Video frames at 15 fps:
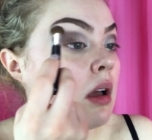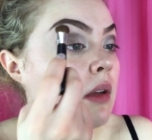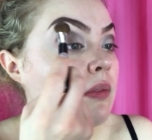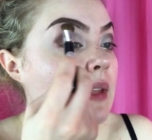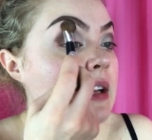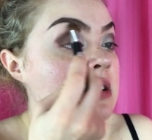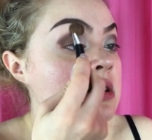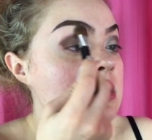And
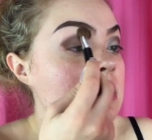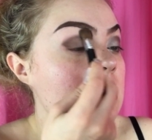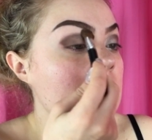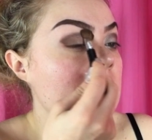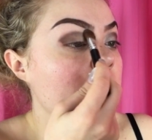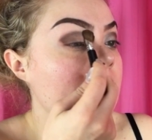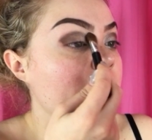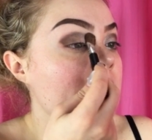that's just going to
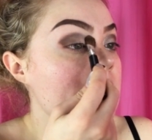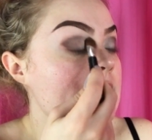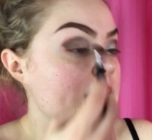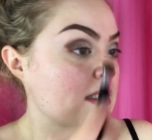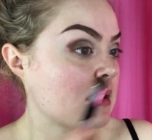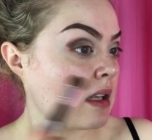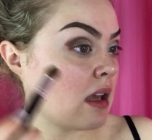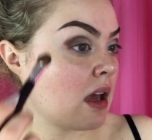give
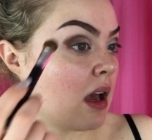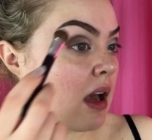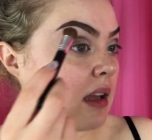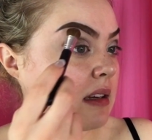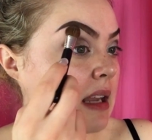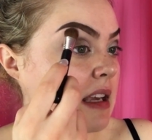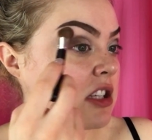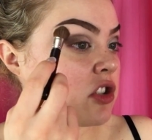us a
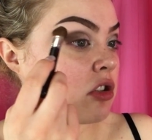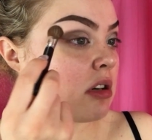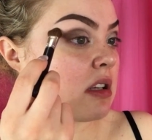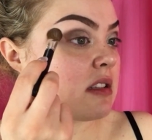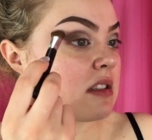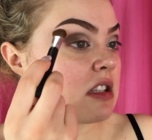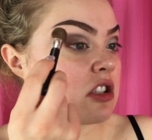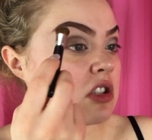nice
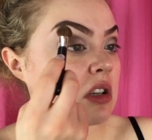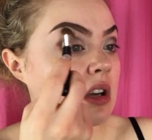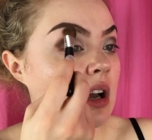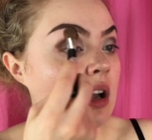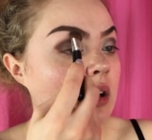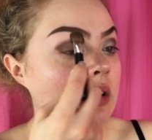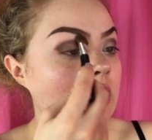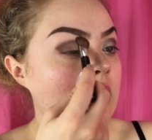transition
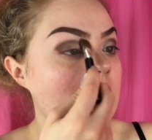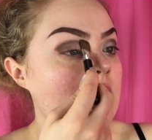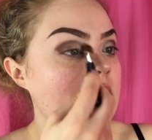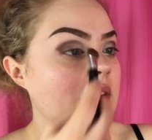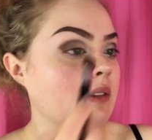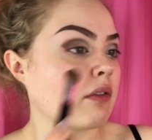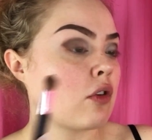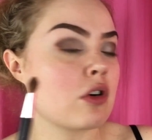color. And
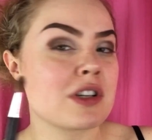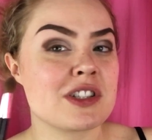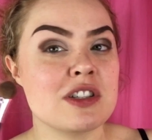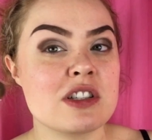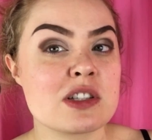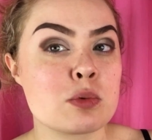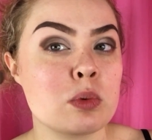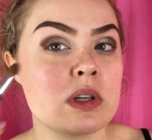then, of course, you
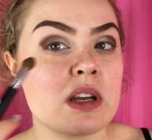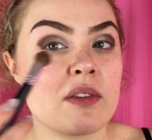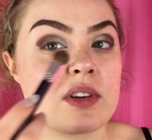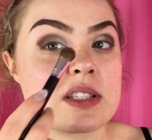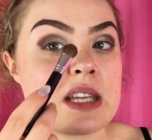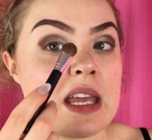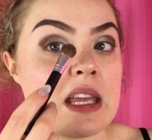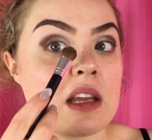just would never
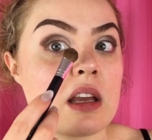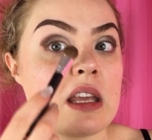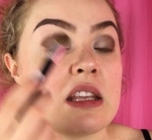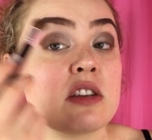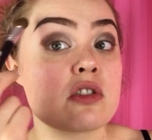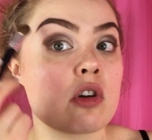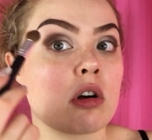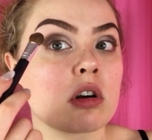take a
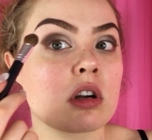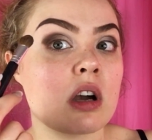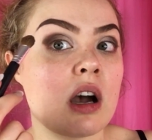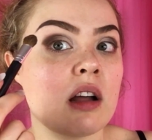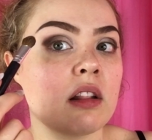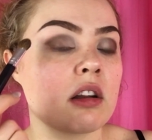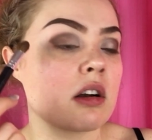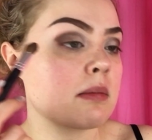dark
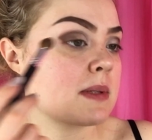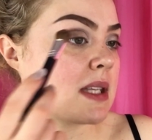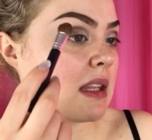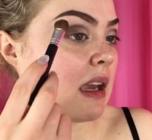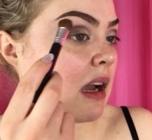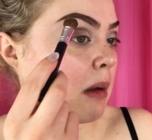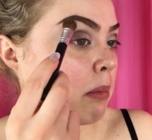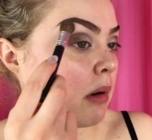color up to the
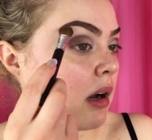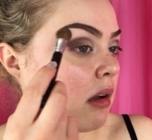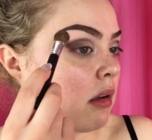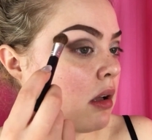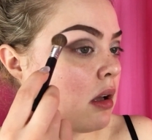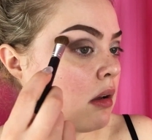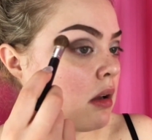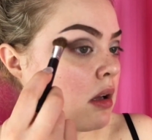eyebrow.
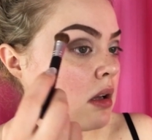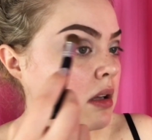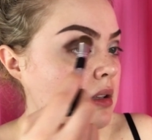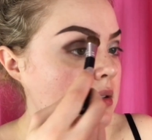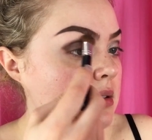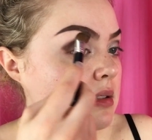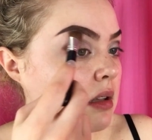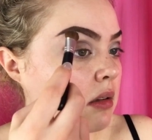
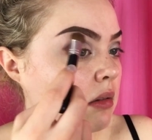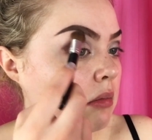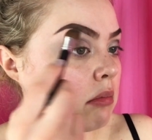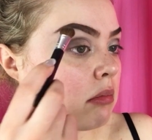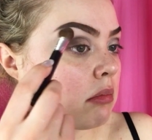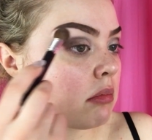So,